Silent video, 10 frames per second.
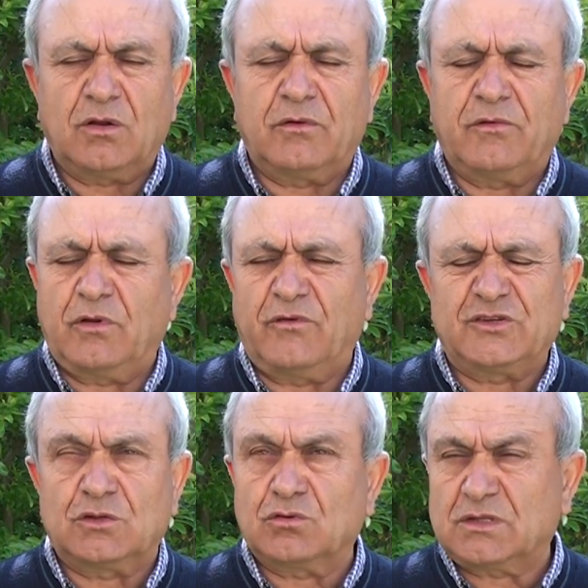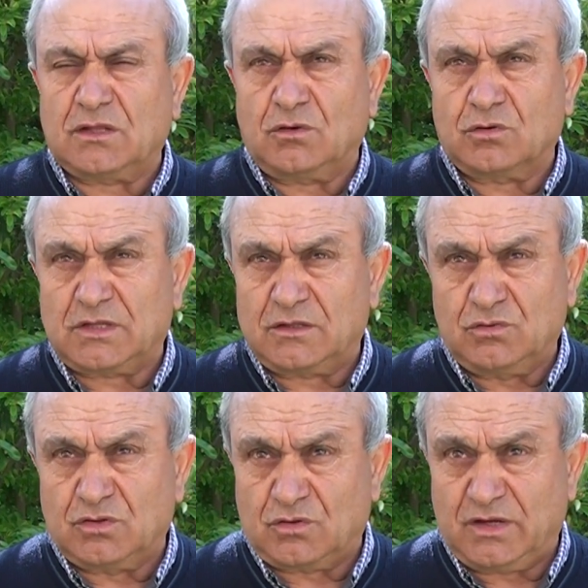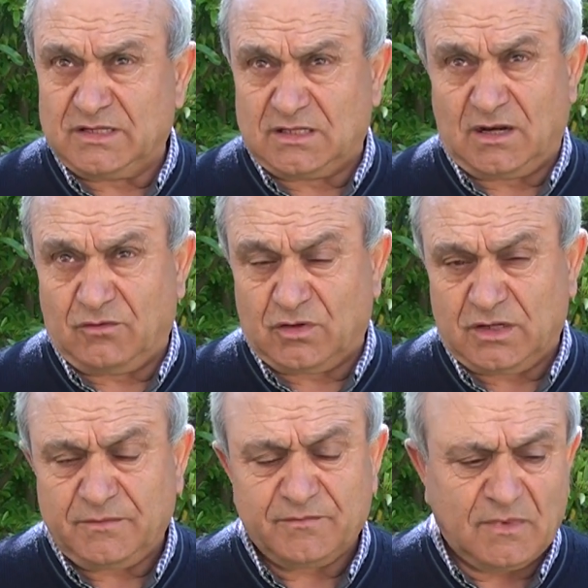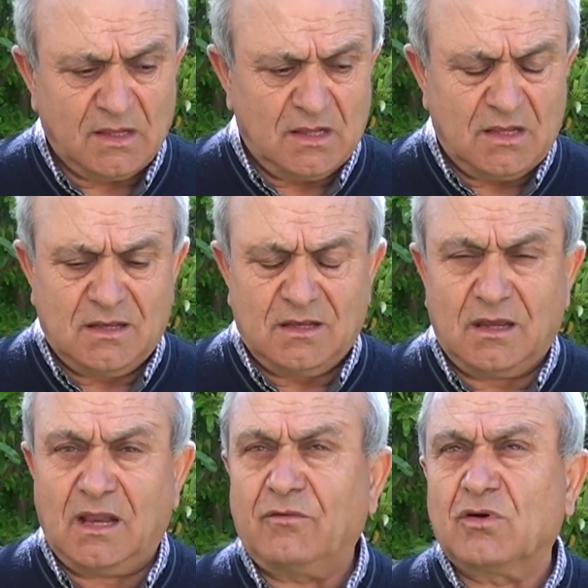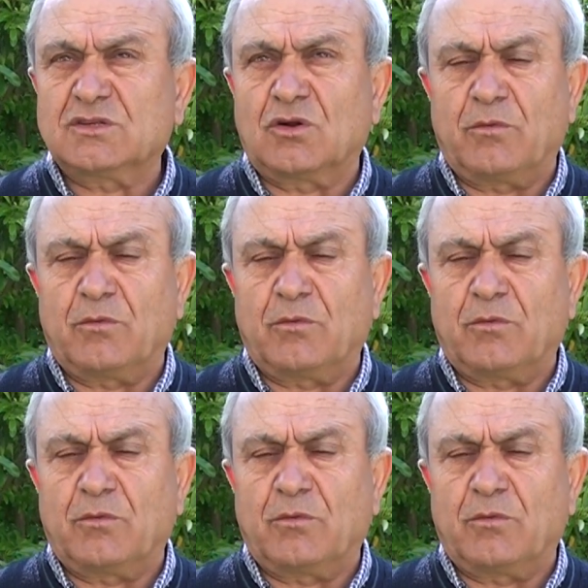In fact, the school was completed in 3 years.